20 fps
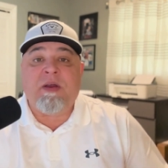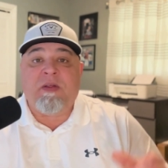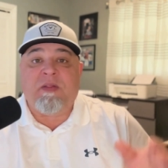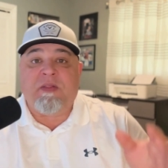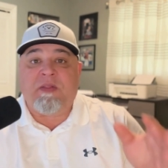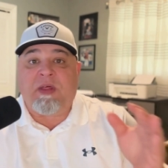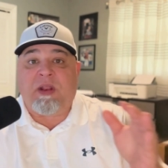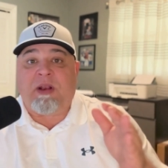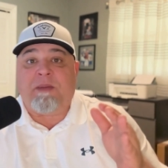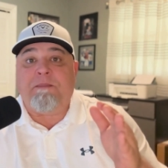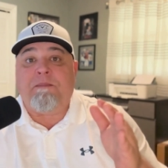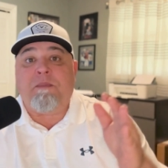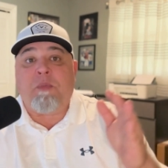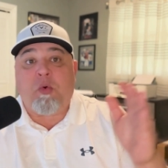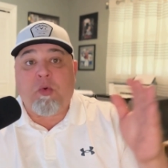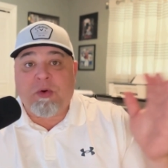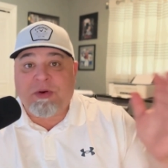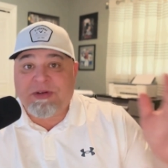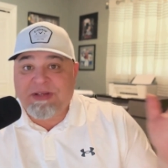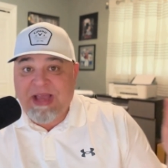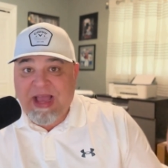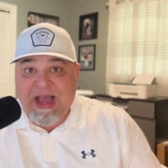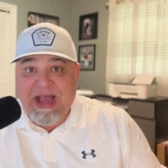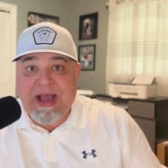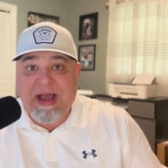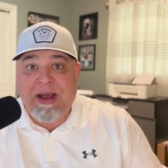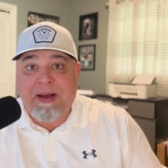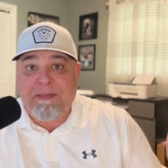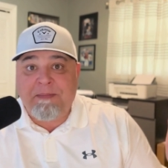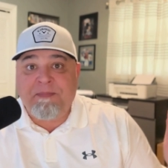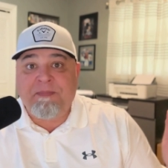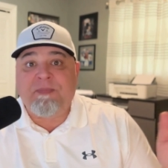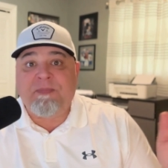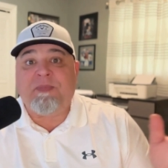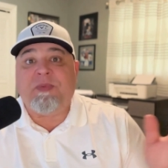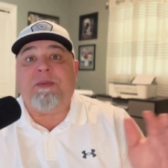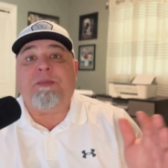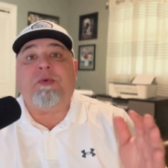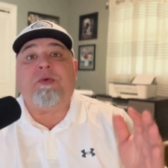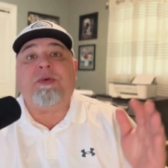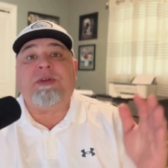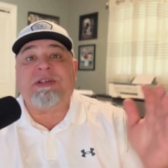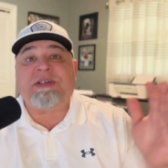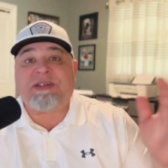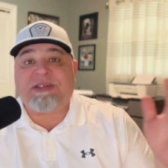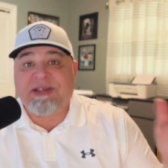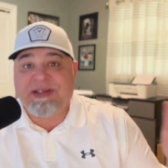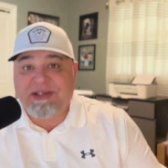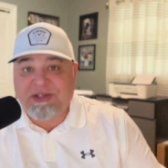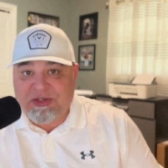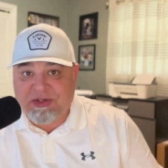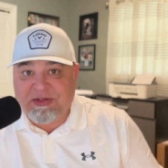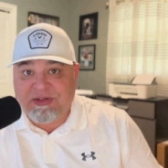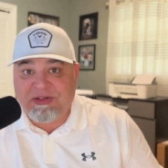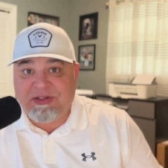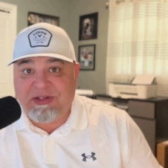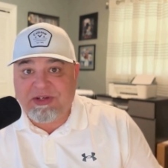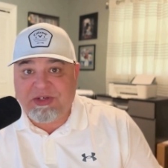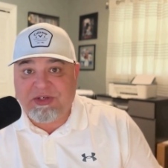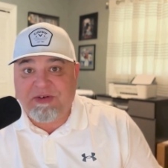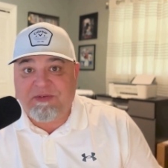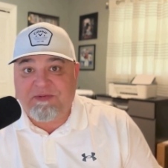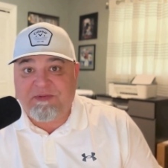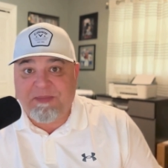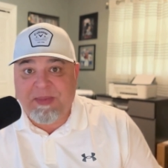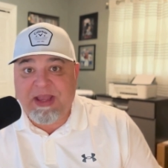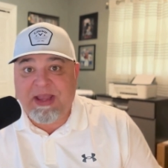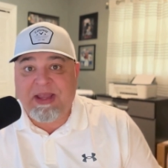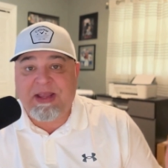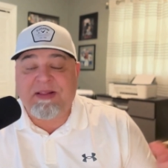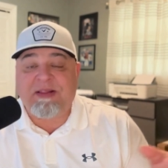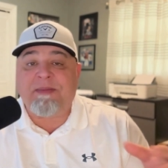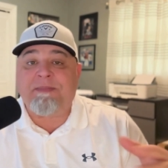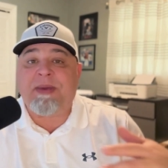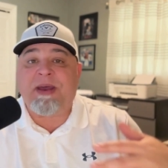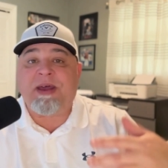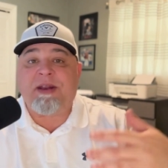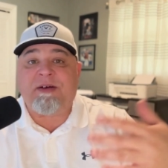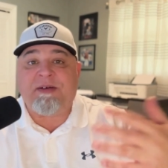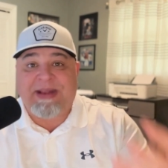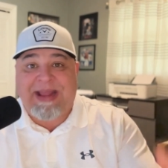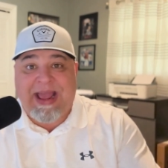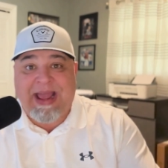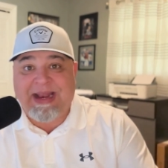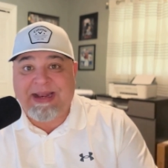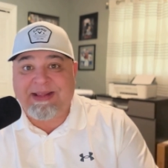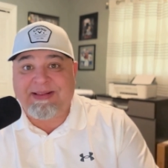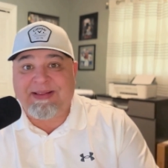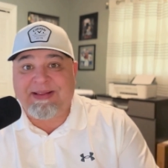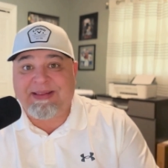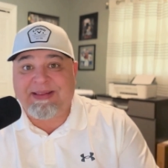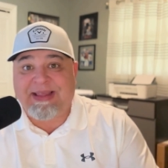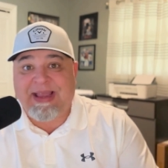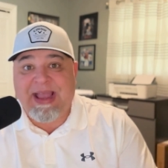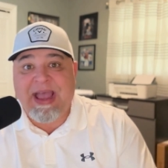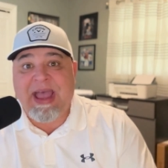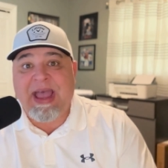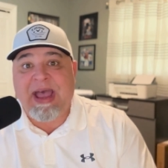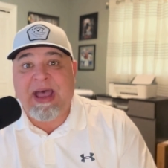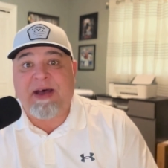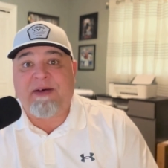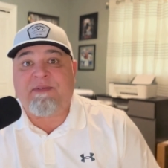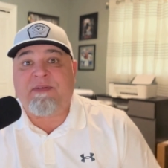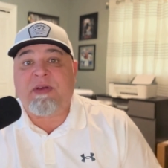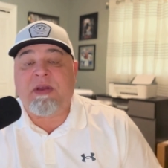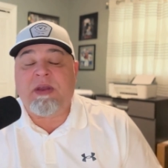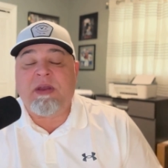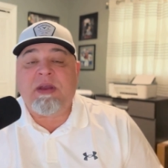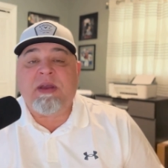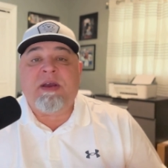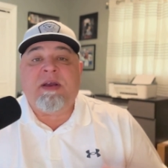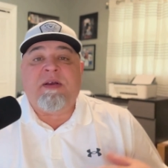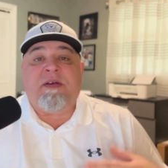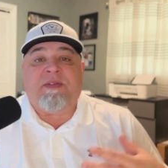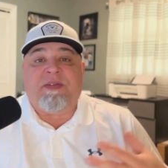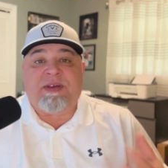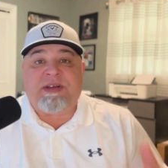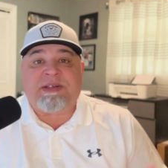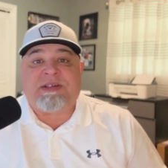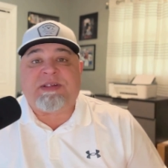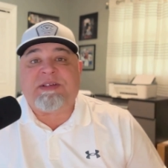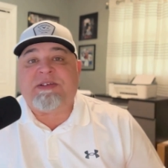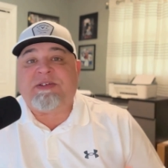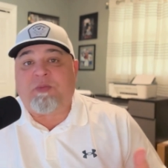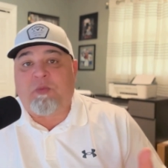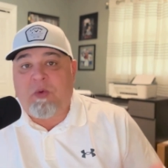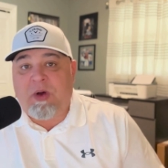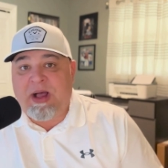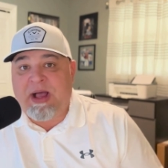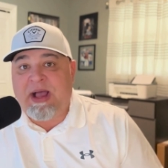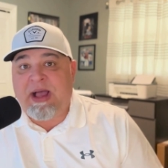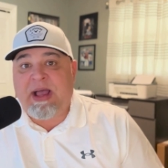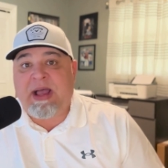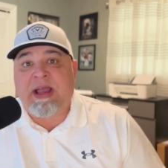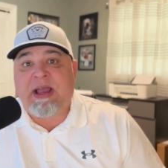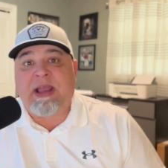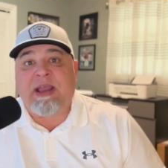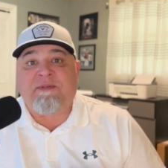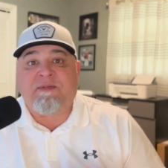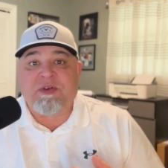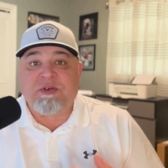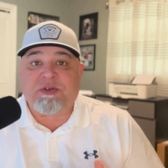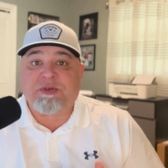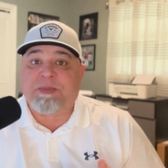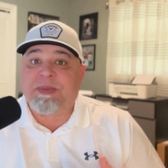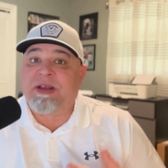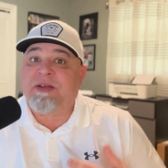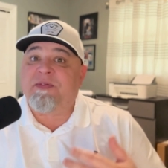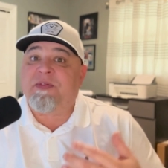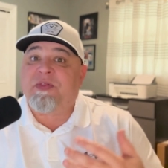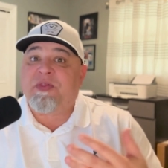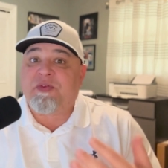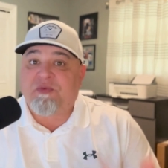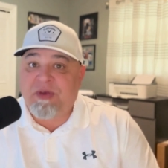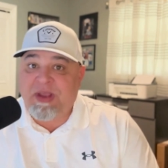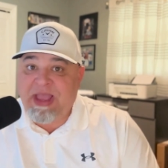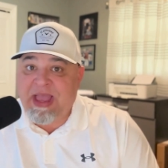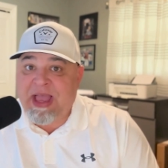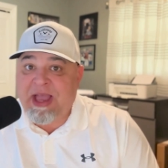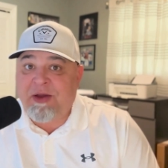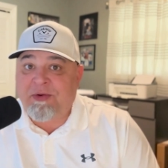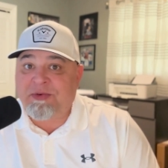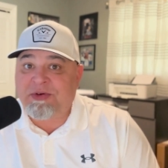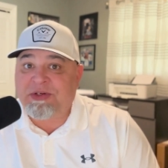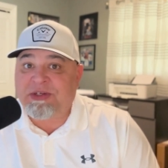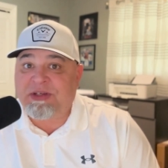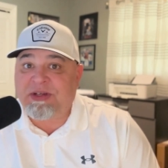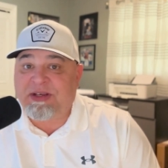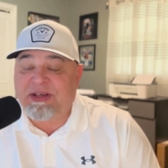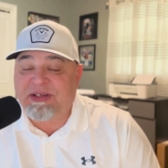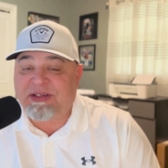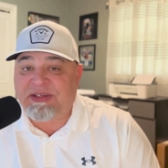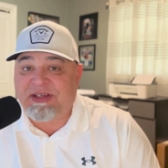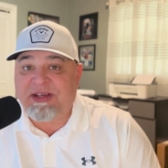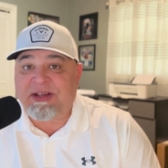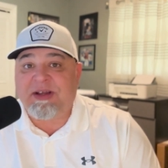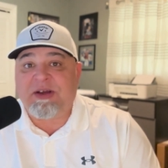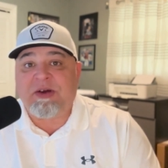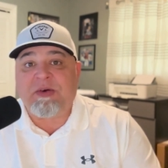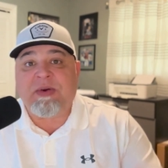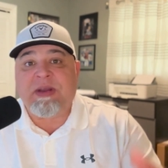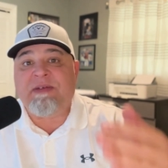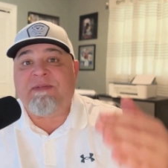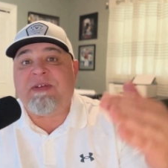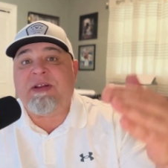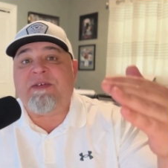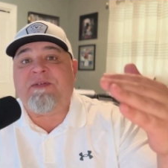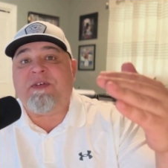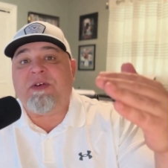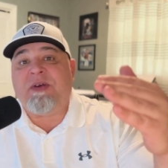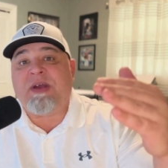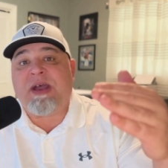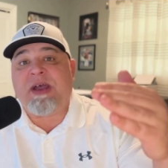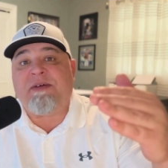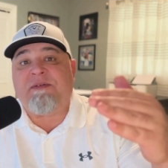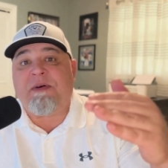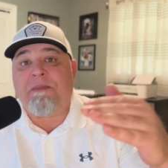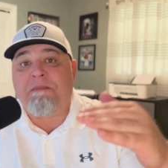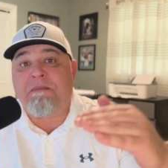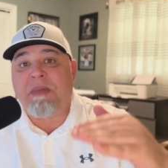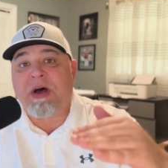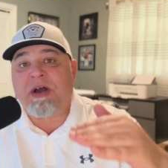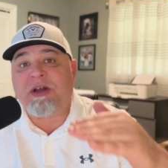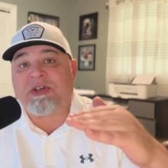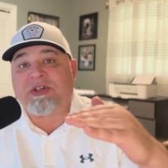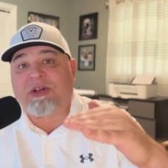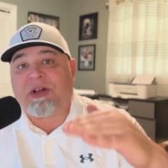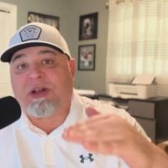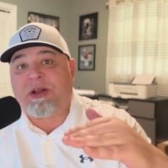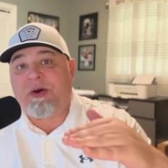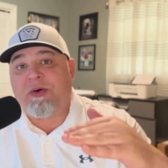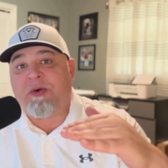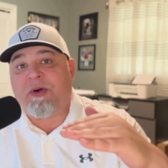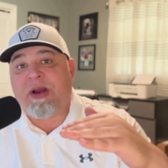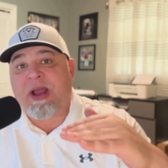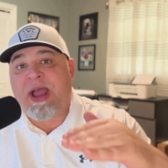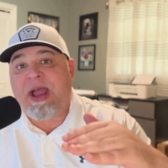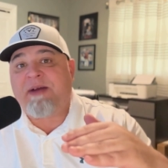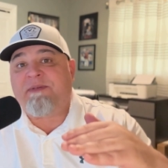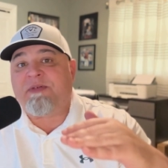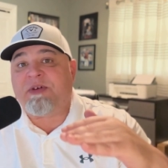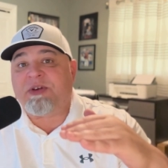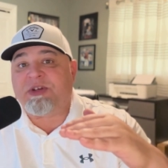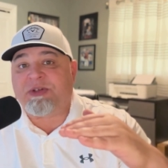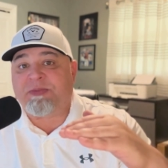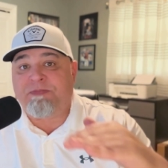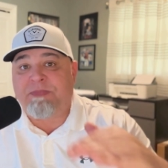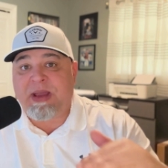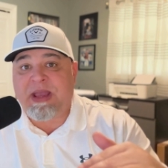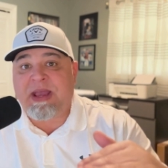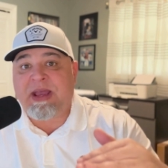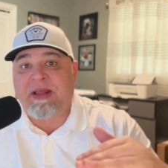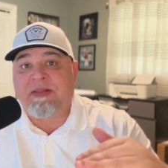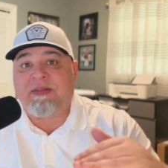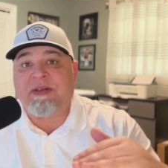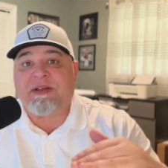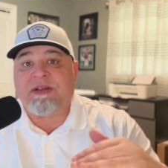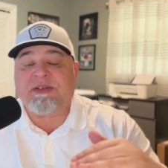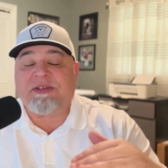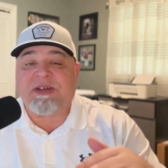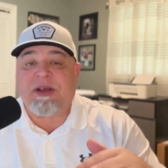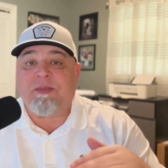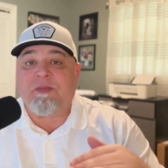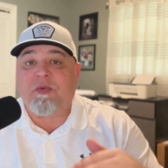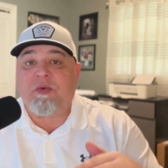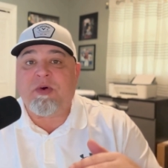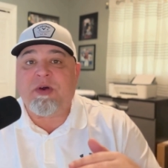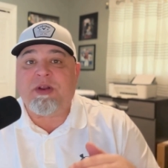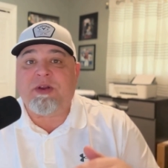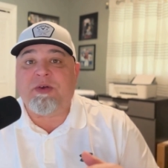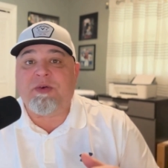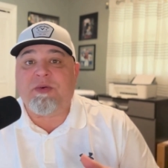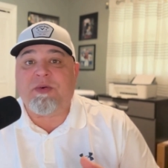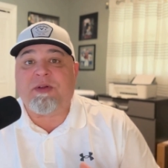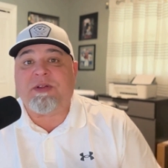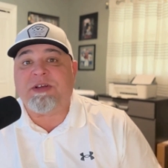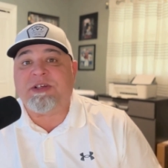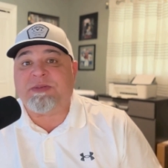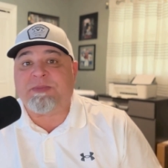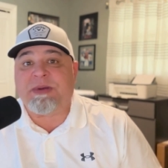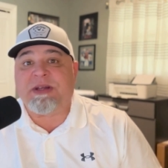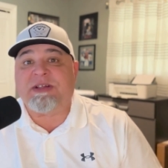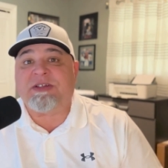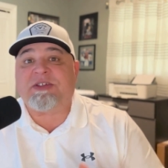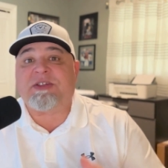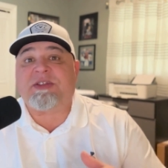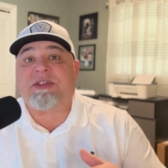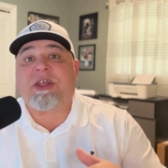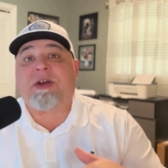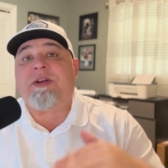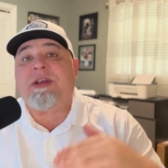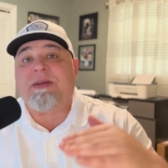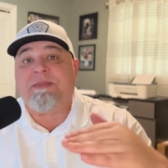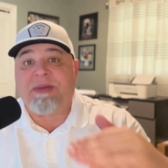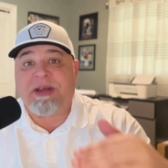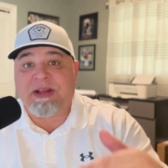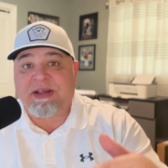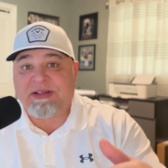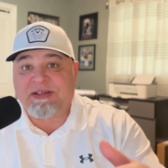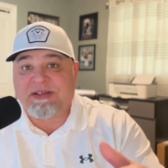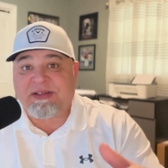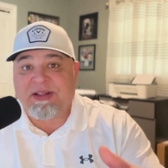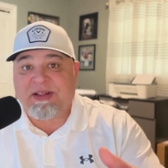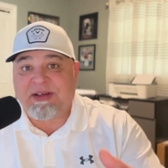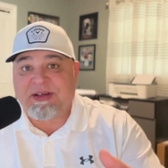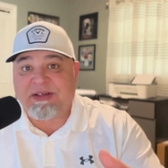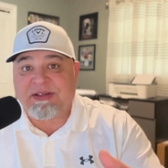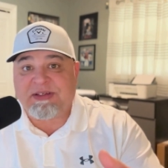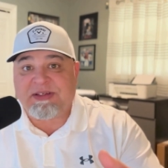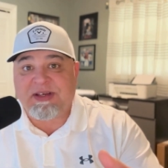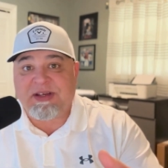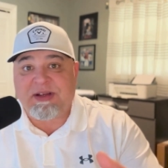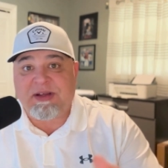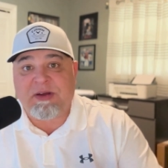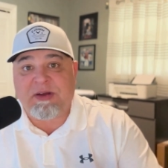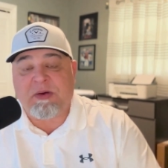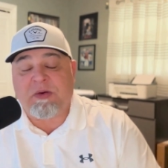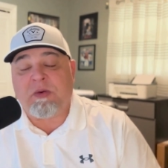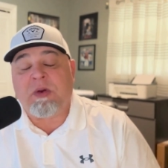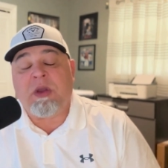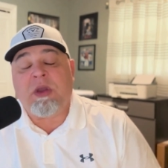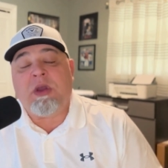The more time, the more decisions that you've made, the better data that they have. This is why if you spend 3 hours in a casino, even if you have a much lower average bet than someone who only spends 30 minutes in the casino,